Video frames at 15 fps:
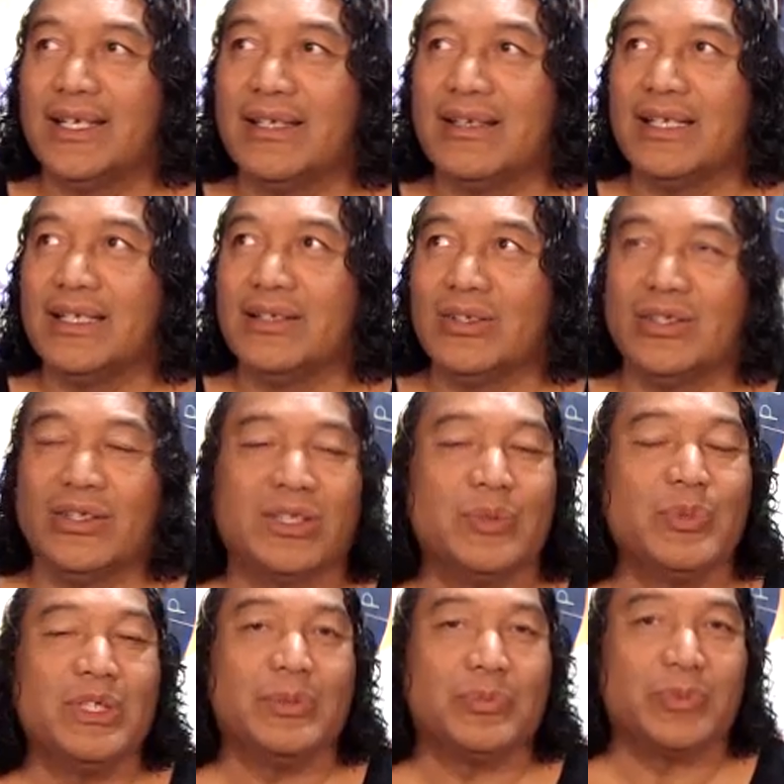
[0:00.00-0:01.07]
the not the
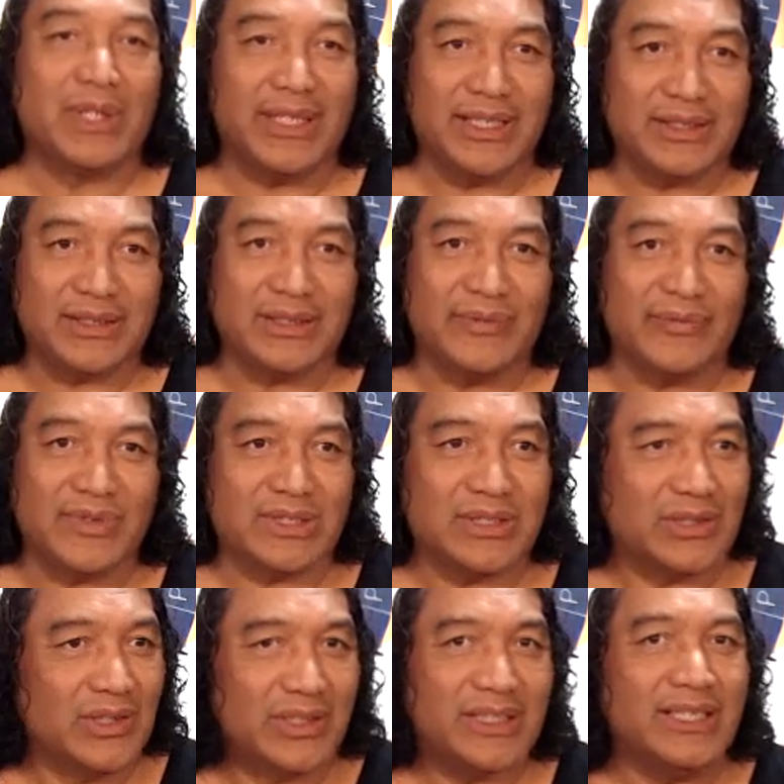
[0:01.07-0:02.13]
manipulation of this,
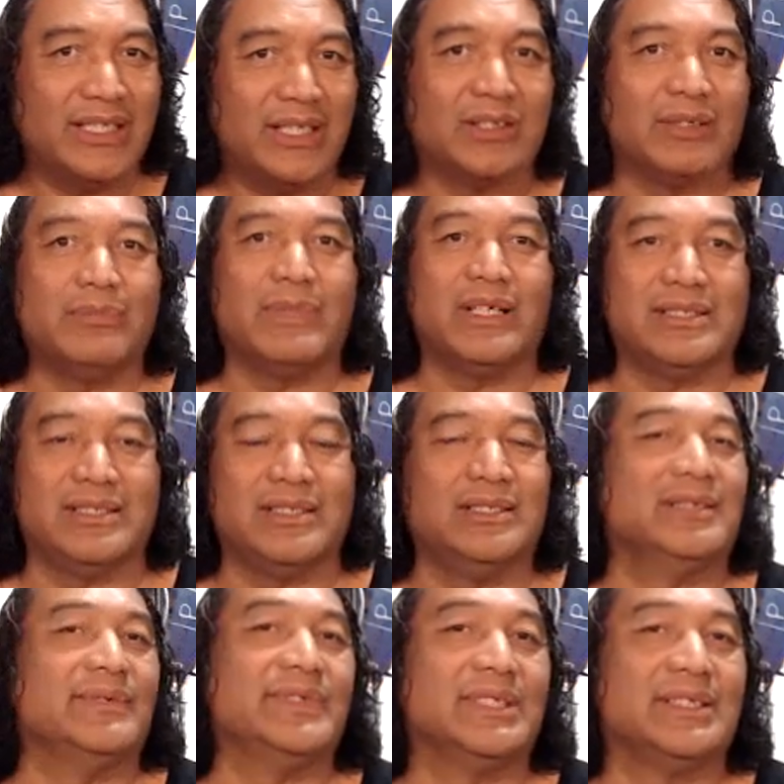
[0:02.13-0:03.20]
not the alchemizing
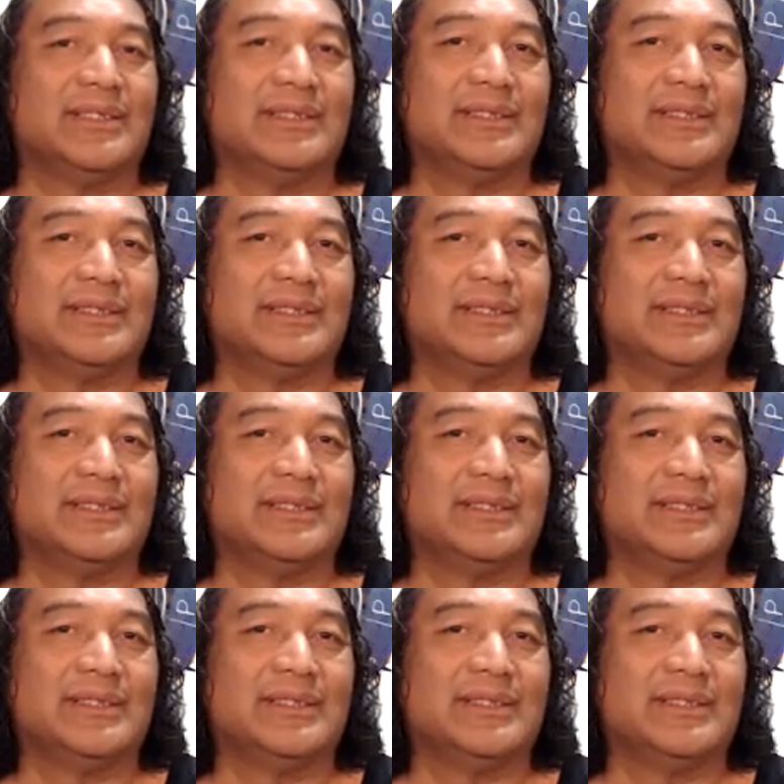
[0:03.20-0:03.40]
of it,